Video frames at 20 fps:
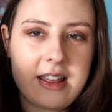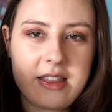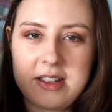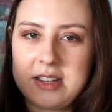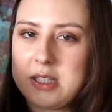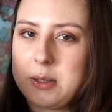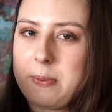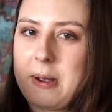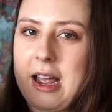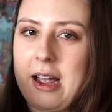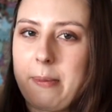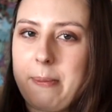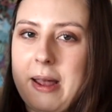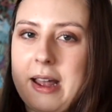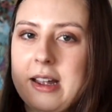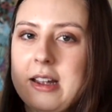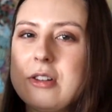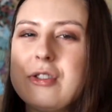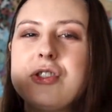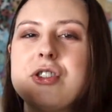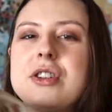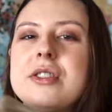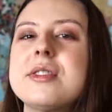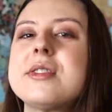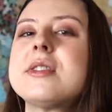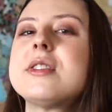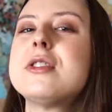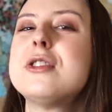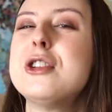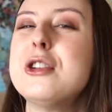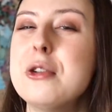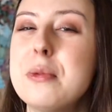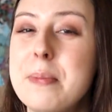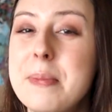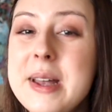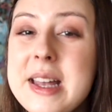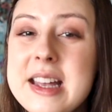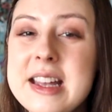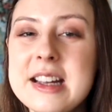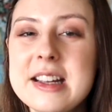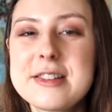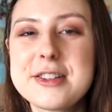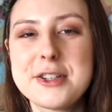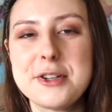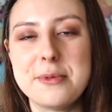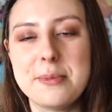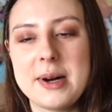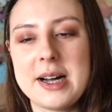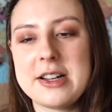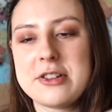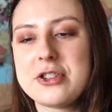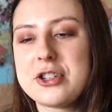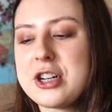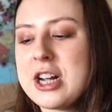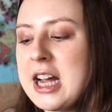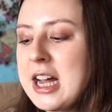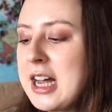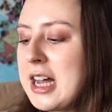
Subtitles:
this backpack is just too big, too much.